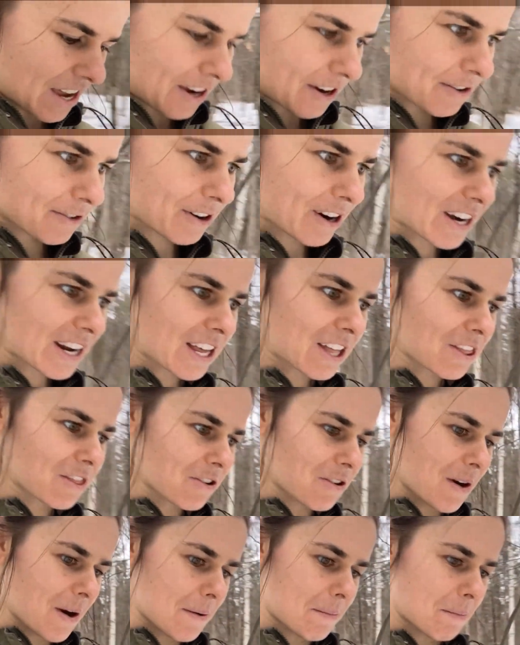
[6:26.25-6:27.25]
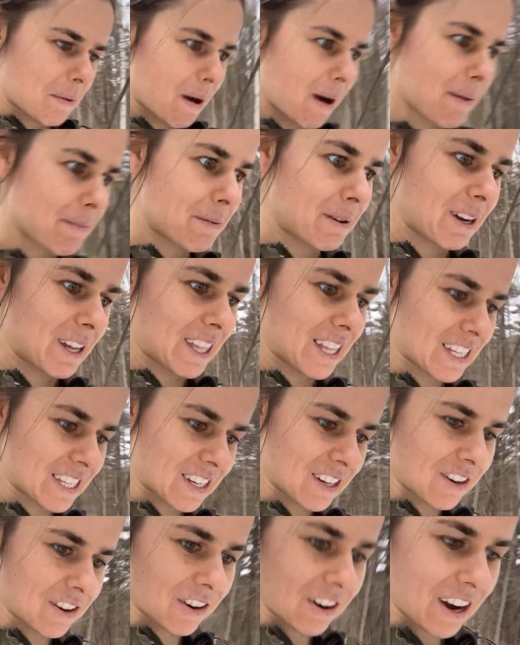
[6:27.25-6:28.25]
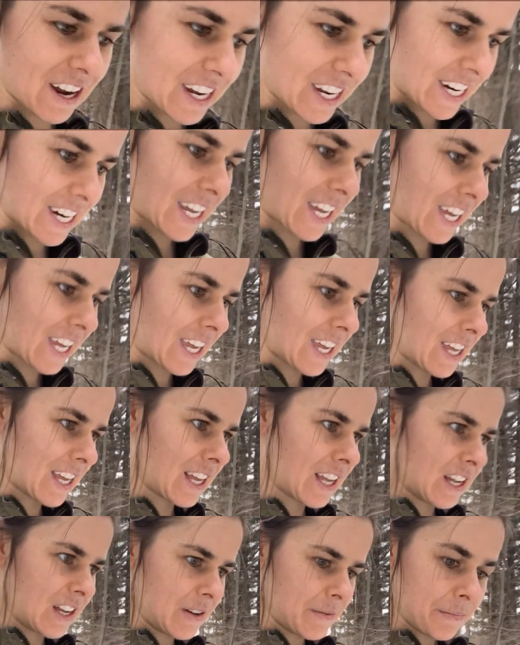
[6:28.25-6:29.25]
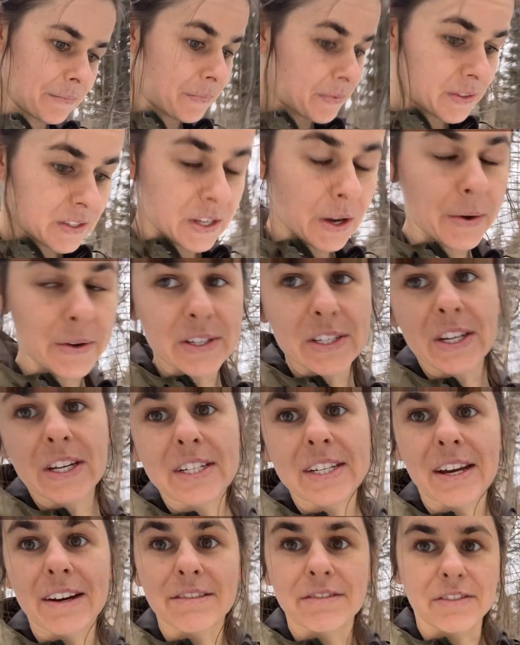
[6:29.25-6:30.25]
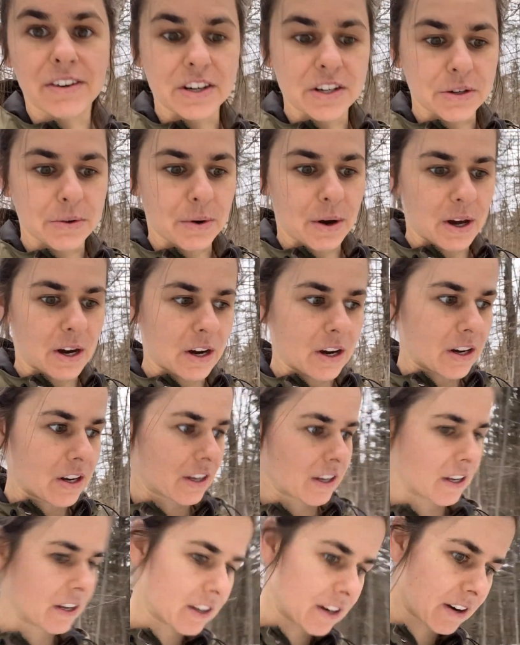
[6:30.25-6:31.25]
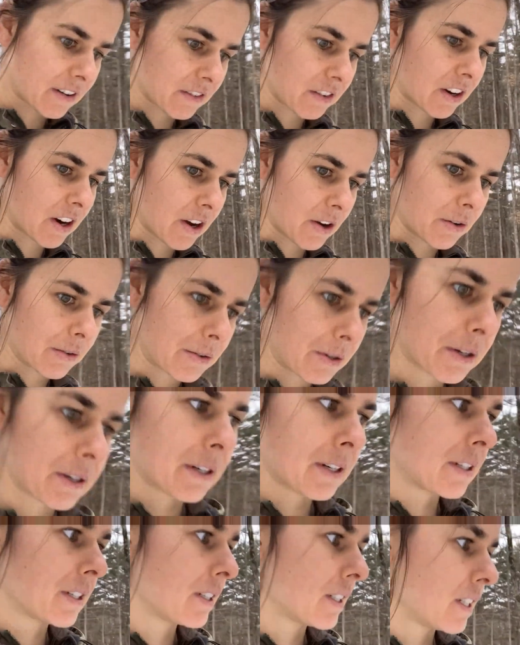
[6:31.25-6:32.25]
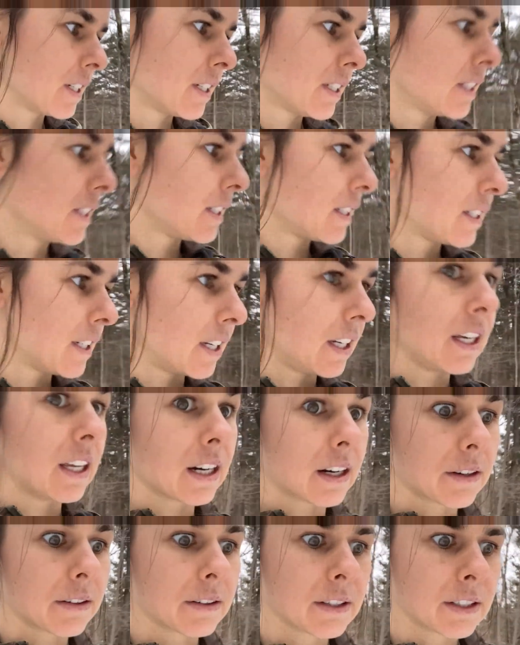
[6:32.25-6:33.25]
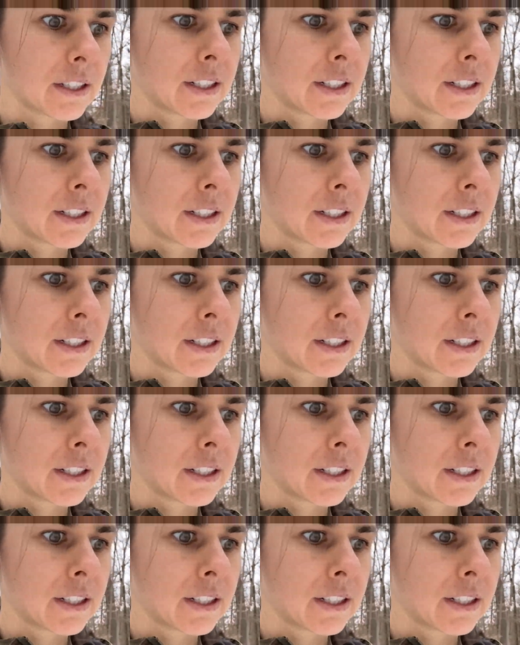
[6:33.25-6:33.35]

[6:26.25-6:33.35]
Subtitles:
through our property. That's great. It's always good to have fresh water. You never know, you know?